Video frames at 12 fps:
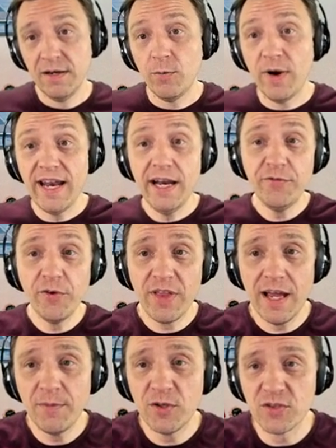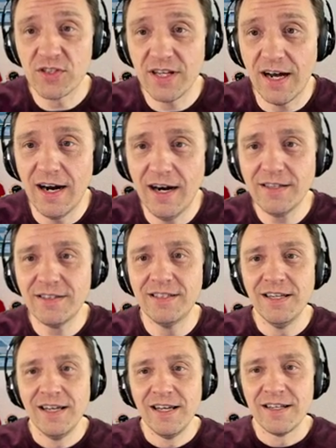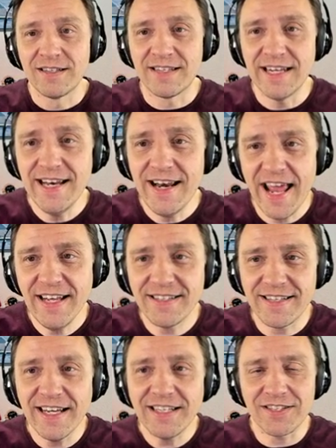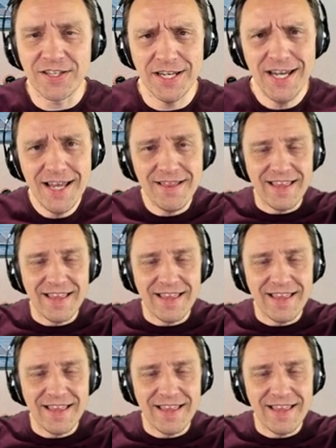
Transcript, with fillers: waiting for them to start. See, Nay sixteen,